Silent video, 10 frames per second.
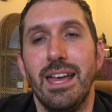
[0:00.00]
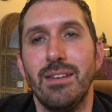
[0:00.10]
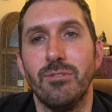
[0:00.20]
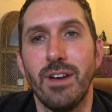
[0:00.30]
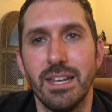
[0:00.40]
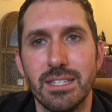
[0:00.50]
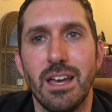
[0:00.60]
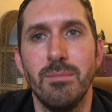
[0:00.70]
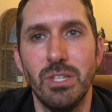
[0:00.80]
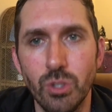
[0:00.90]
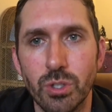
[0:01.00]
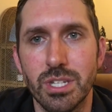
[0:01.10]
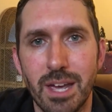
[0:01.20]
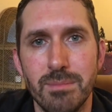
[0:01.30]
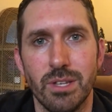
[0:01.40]
and find a time in your
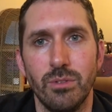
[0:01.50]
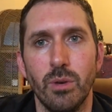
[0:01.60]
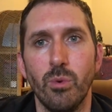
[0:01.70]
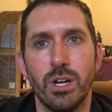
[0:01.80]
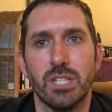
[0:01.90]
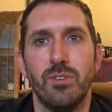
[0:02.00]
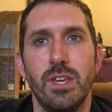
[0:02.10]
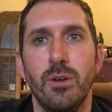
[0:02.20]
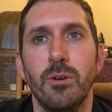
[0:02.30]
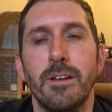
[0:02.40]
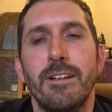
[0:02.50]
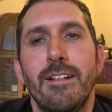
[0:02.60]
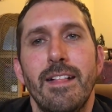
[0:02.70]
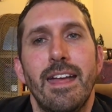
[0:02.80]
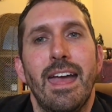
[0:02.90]
time zone that works for you.
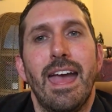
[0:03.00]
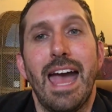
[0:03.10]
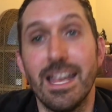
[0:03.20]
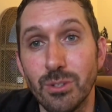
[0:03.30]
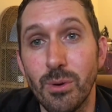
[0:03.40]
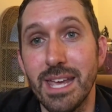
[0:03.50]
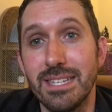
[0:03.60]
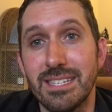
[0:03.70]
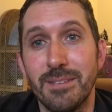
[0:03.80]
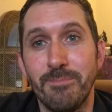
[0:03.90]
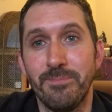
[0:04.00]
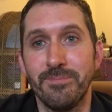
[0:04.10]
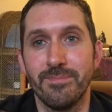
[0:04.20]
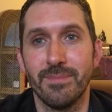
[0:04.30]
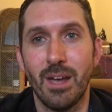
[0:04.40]
As always,
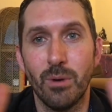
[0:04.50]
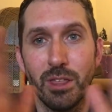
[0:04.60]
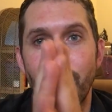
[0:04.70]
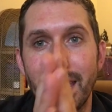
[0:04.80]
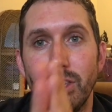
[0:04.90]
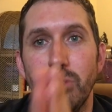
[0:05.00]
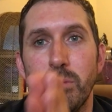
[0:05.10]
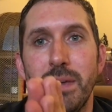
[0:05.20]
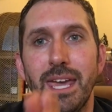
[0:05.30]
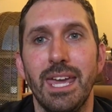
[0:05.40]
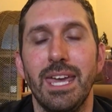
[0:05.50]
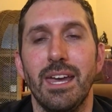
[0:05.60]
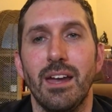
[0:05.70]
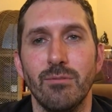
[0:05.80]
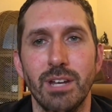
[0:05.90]
I want to thank you for being here.
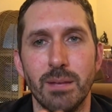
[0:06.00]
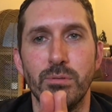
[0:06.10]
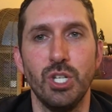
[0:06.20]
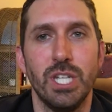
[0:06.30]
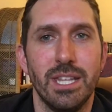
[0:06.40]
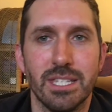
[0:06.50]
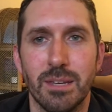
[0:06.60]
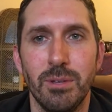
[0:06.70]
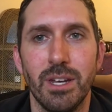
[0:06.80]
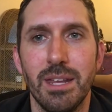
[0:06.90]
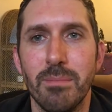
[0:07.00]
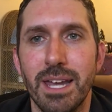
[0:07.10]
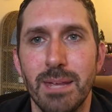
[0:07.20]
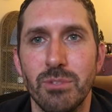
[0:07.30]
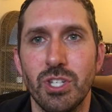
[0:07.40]
I really appreciate this community. My
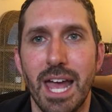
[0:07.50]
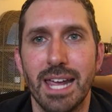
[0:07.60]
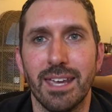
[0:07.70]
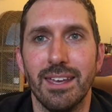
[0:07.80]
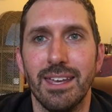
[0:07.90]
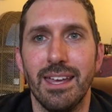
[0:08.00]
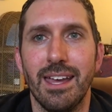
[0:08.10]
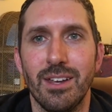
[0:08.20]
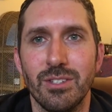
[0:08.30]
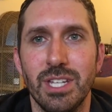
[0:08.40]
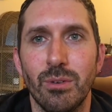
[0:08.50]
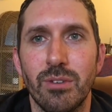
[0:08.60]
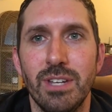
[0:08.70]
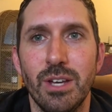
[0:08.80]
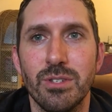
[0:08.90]
name's Jack, and I'll see you on a video